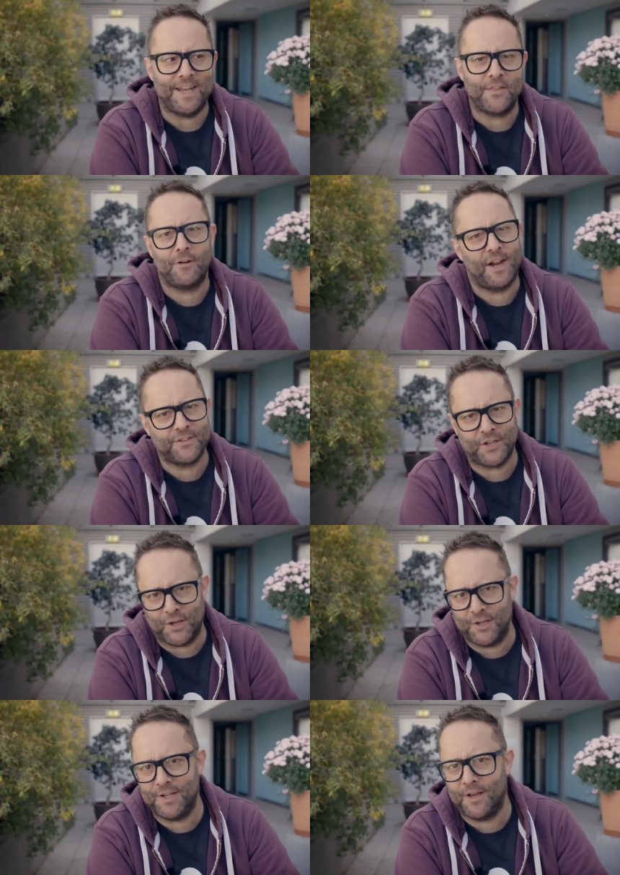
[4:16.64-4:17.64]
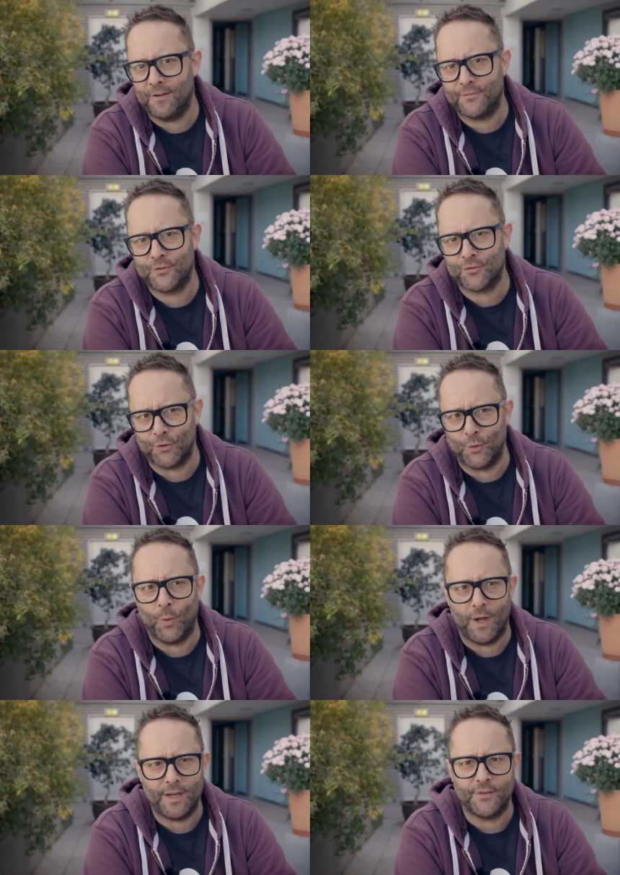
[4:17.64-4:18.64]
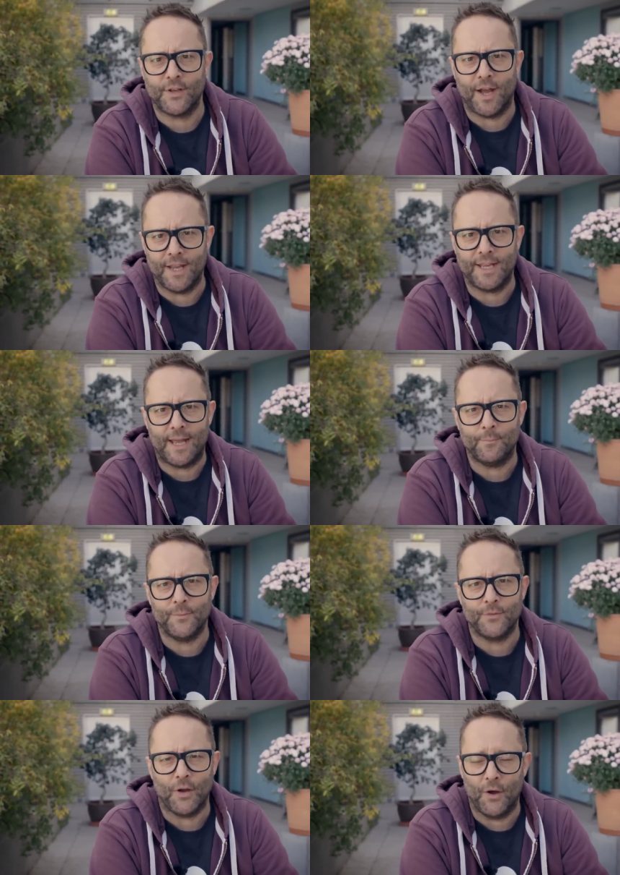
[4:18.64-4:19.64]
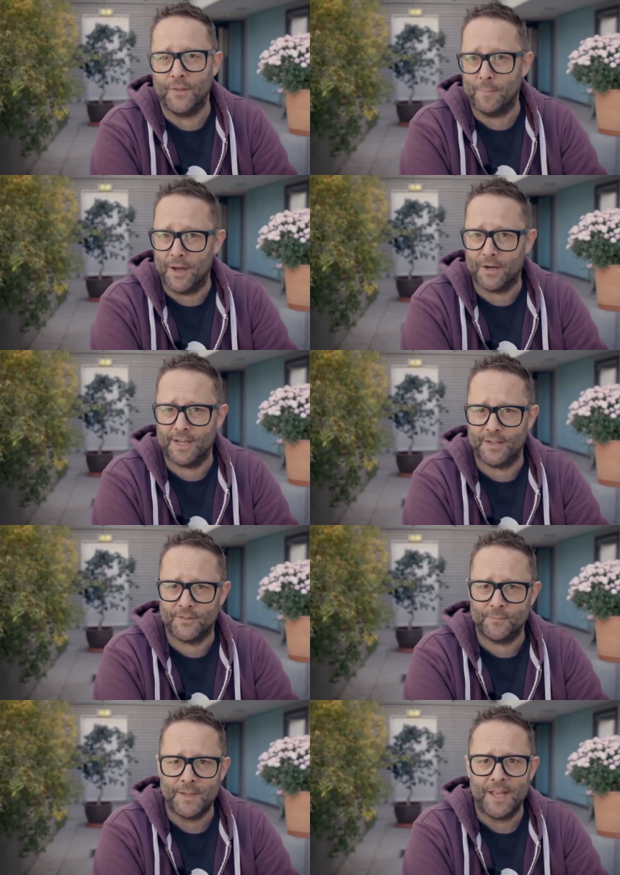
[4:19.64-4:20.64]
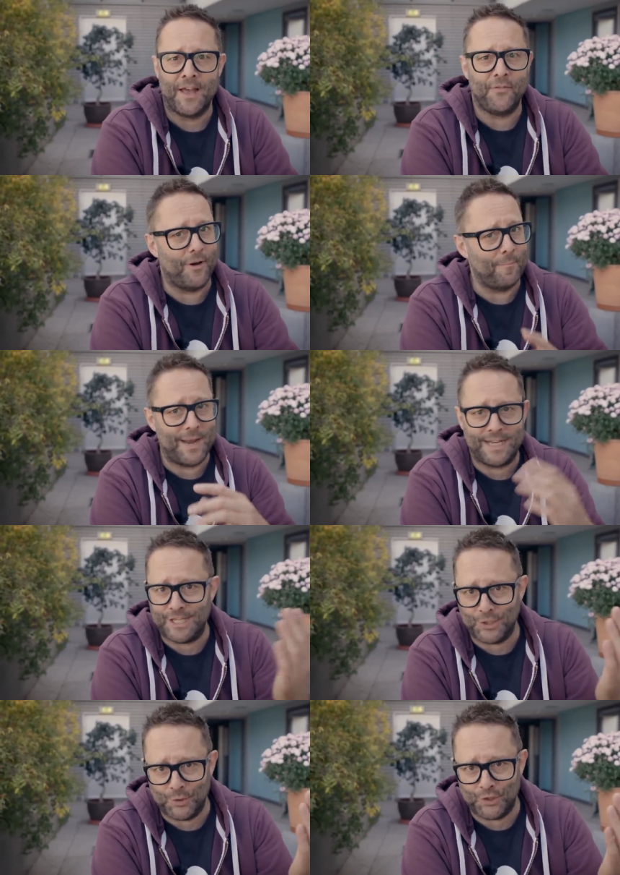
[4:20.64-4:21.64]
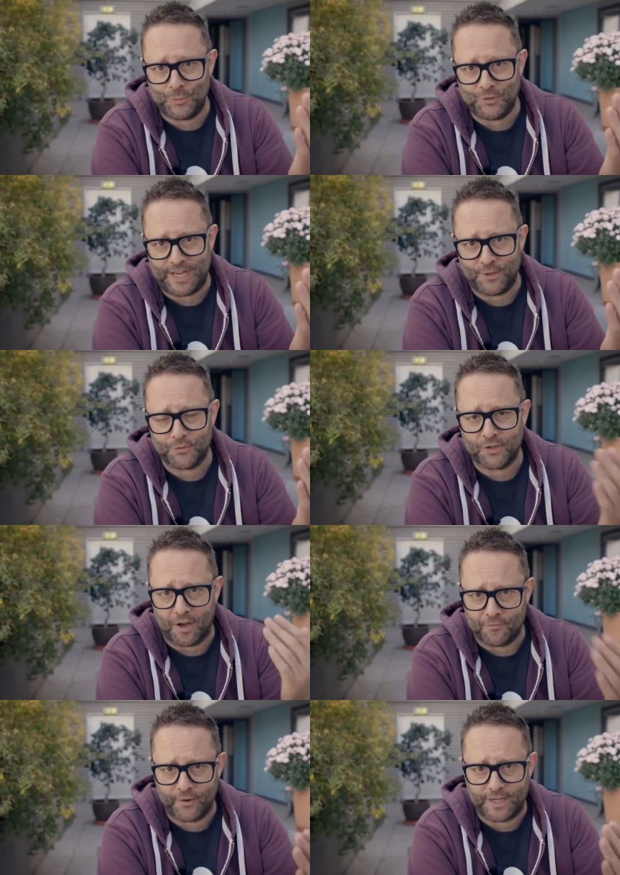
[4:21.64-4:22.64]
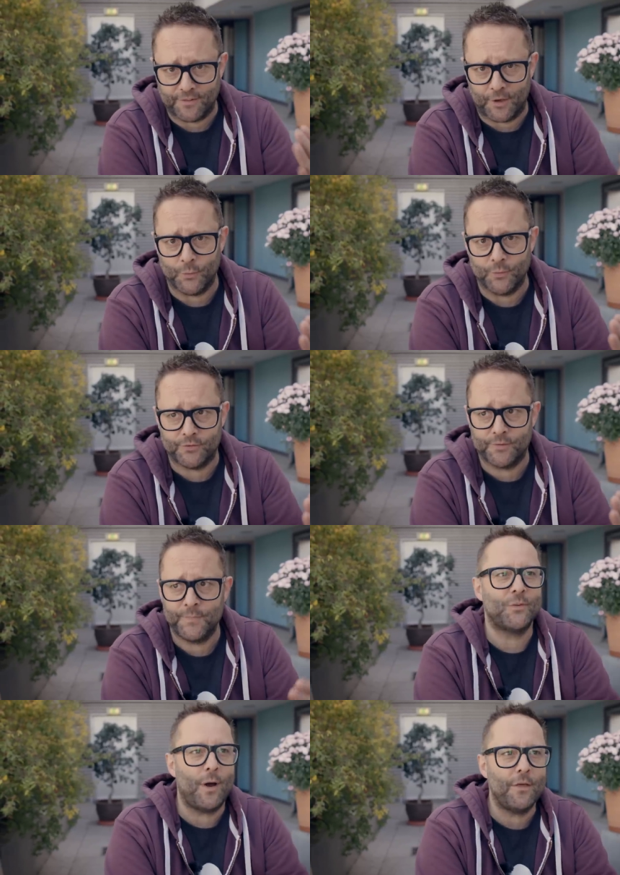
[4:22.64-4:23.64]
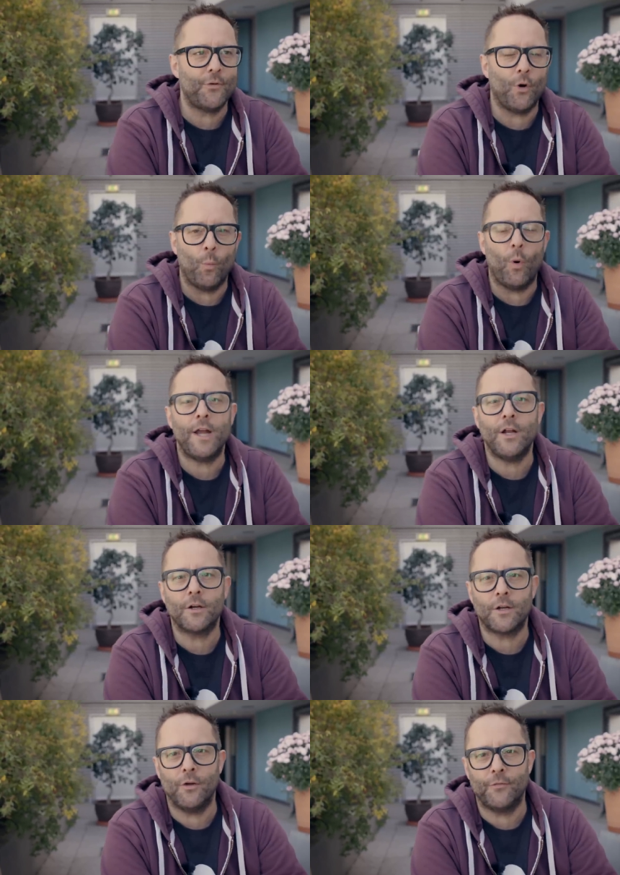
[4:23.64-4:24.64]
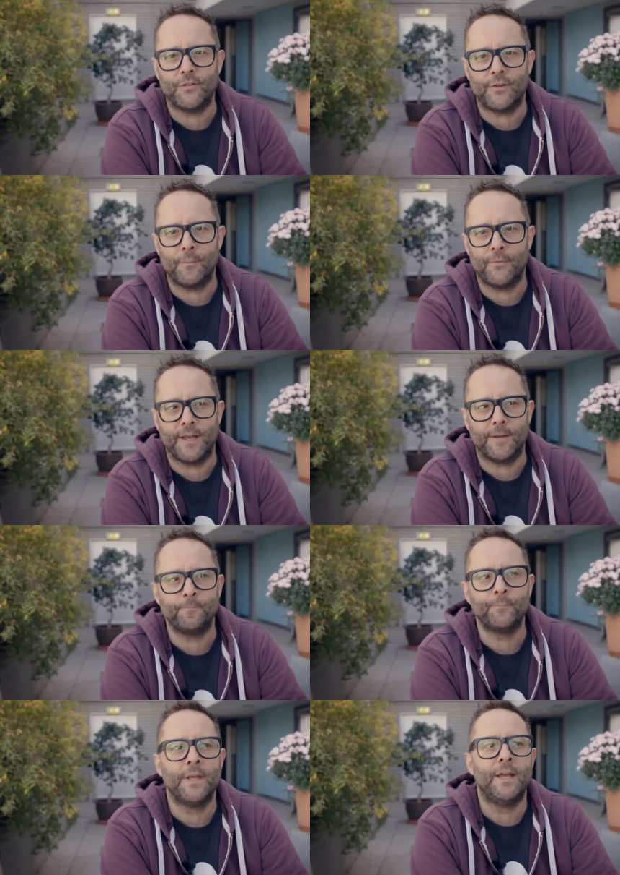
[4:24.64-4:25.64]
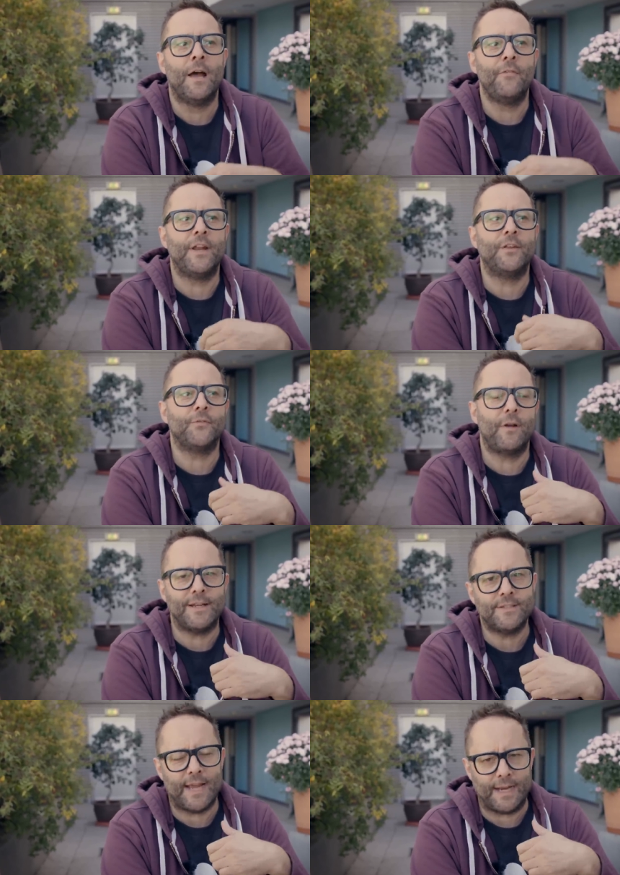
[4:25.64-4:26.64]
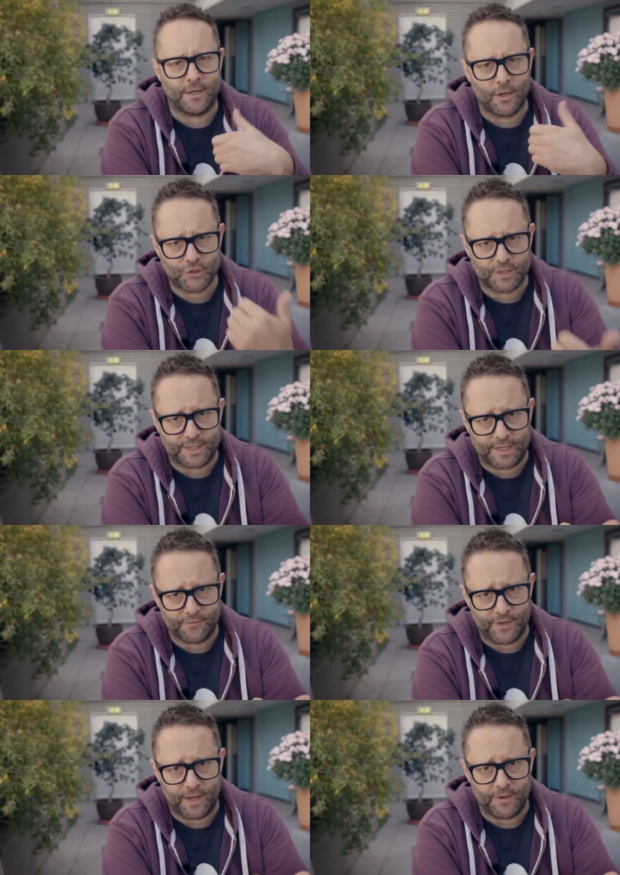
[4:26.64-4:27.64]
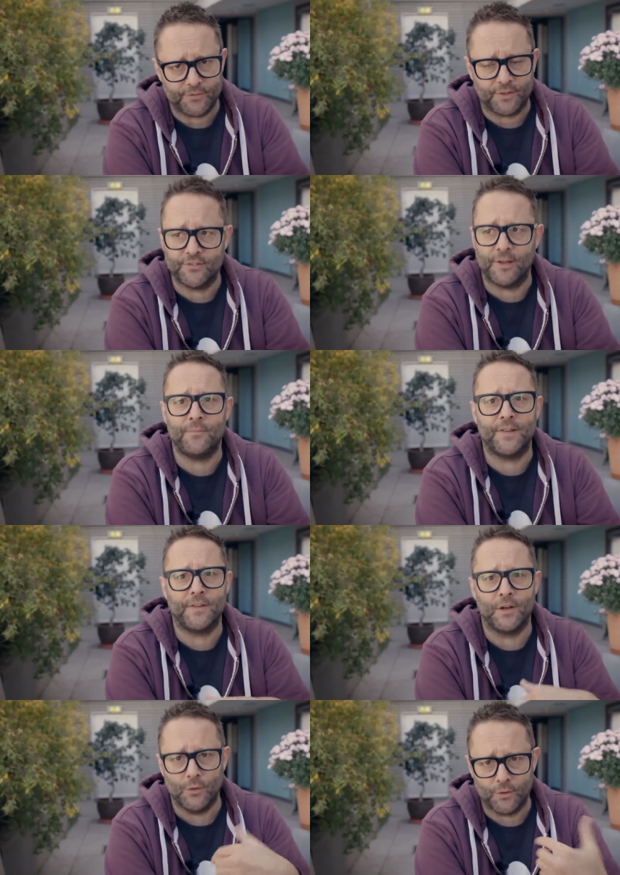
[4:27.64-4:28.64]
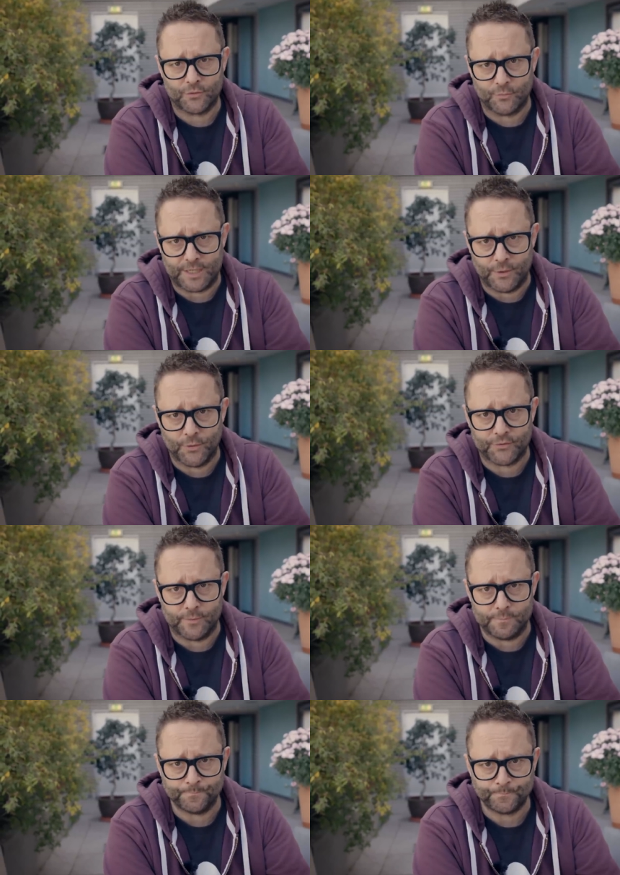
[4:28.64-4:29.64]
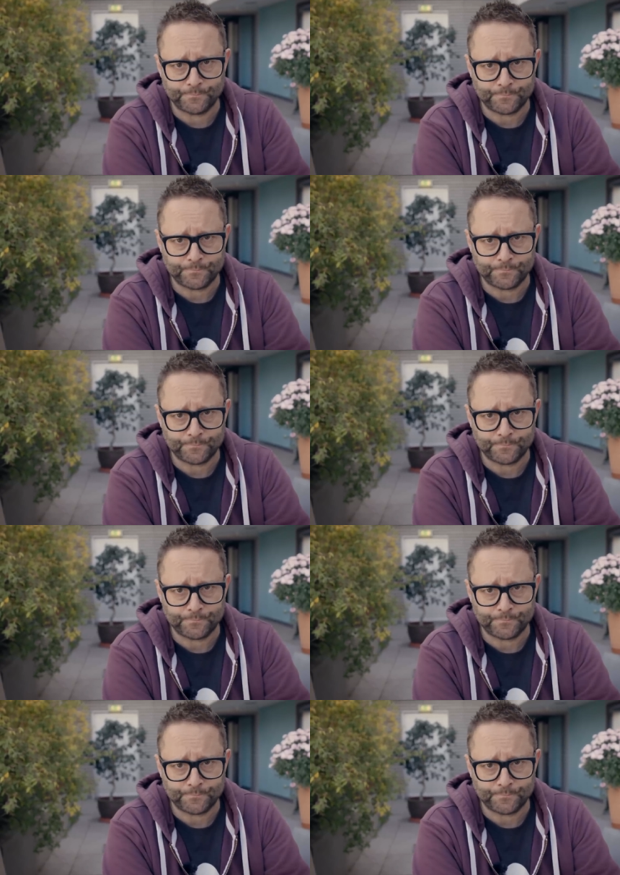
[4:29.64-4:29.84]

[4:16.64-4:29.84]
Now, there are a ton of true wireless IEMs on the market. There are many YouTube channels covering those. So I thought, why not go for something that is very technologically advanced and something that looks really awesome?